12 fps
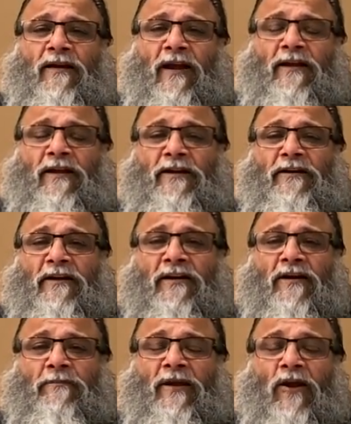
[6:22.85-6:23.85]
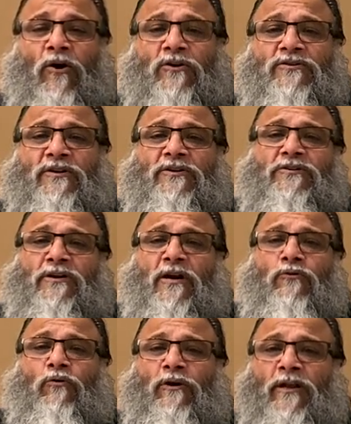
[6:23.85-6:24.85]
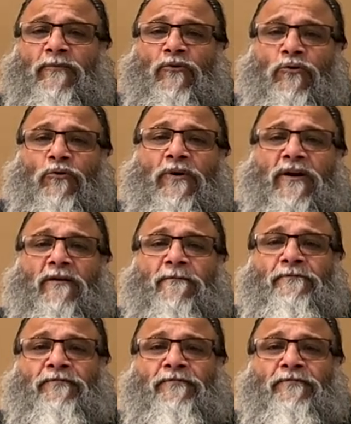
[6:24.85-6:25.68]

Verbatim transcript: And he did it because Krishna told him to do it.